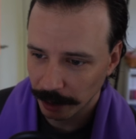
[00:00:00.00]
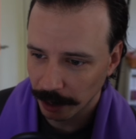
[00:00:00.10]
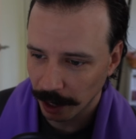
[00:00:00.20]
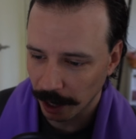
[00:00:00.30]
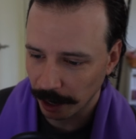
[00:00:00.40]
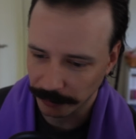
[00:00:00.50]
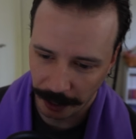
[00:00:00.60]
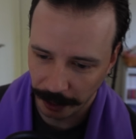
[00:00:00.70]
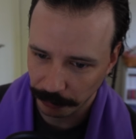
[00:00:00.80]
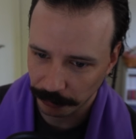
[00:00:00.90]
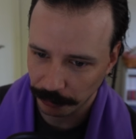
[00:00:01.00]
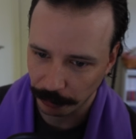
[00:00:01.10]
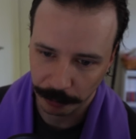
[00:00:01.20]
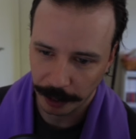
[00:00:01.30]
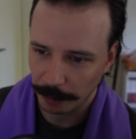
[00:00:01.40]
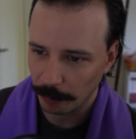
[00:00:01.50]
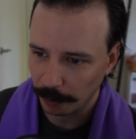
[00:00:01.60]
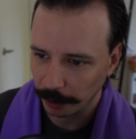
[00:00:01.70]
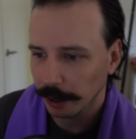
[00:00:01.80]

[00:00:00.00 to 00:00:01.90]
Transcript: attach to Namor.